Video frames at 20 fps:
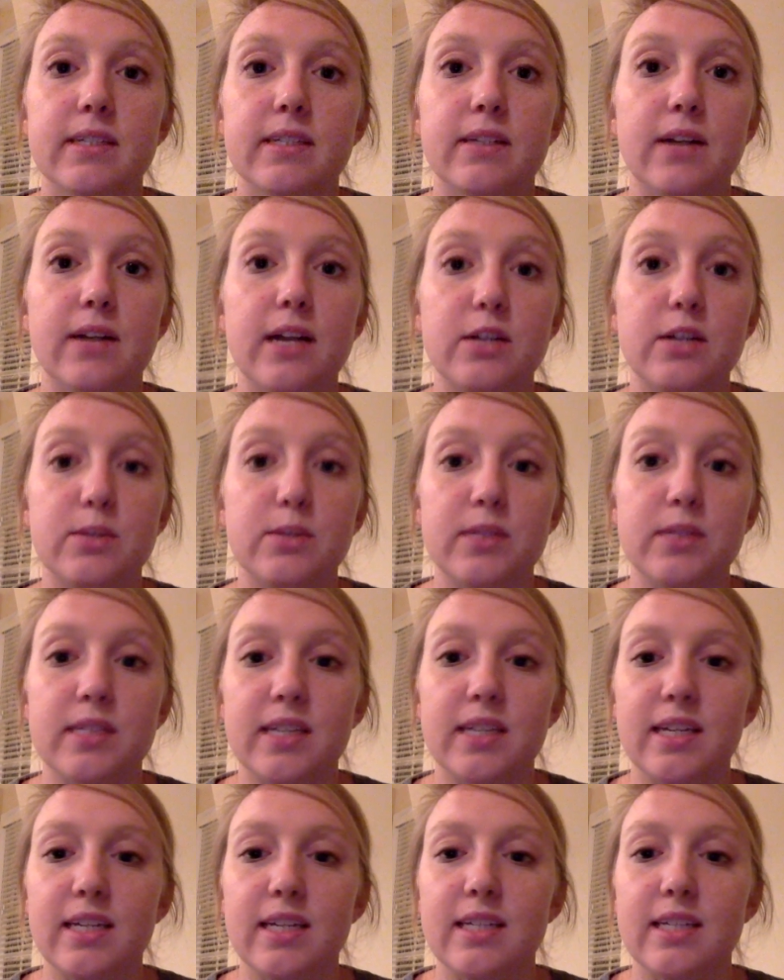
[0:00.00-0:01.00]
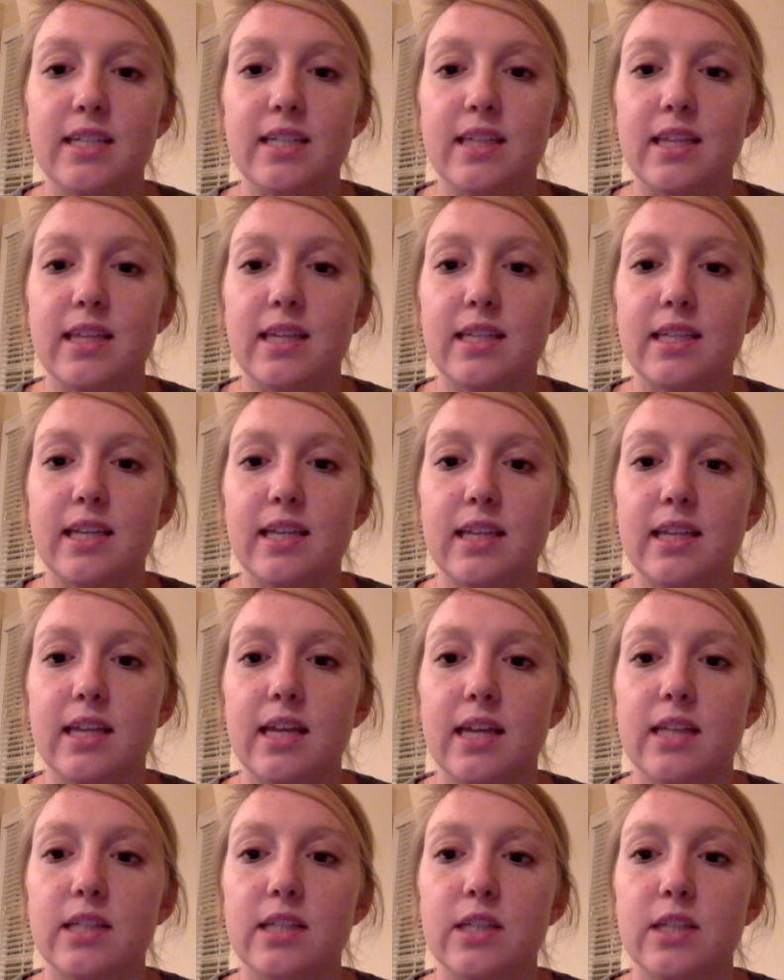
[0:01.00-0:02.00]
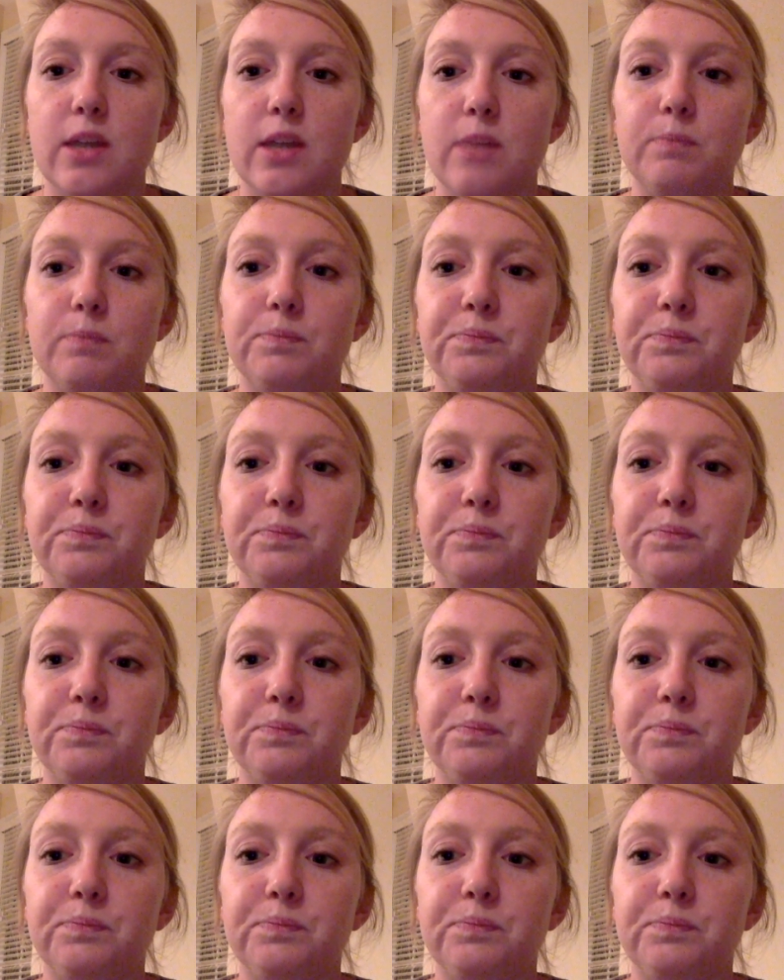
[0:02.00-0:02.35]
graduate studies and things like that. So